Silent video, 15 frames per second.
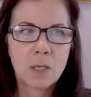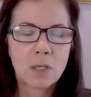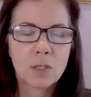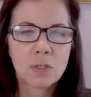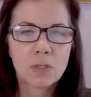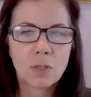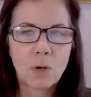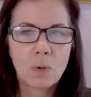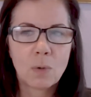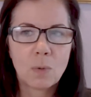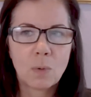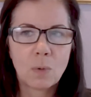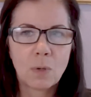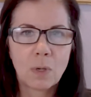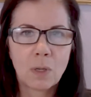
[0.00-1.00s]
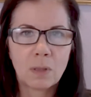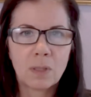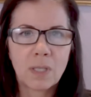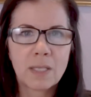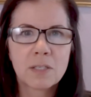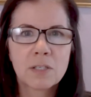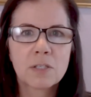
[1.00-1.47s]
So
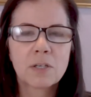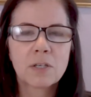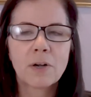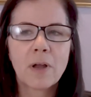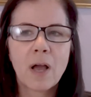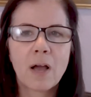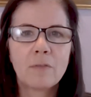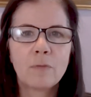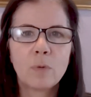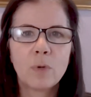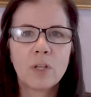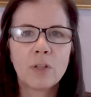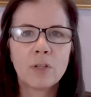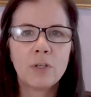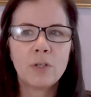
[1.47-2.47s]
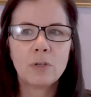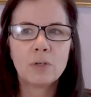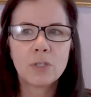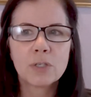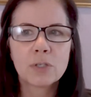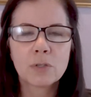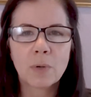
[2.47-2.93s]
let's start off with you
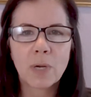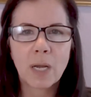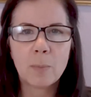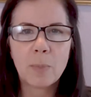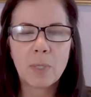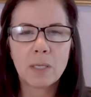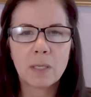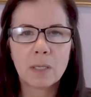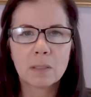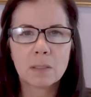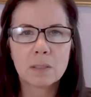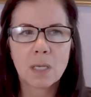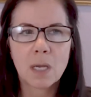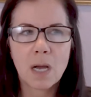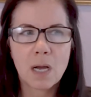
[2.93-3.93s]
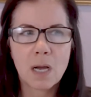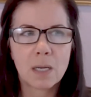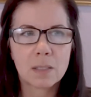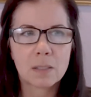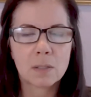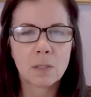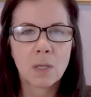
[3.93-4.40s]
describing to
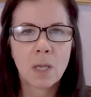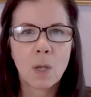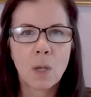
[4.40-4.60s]
us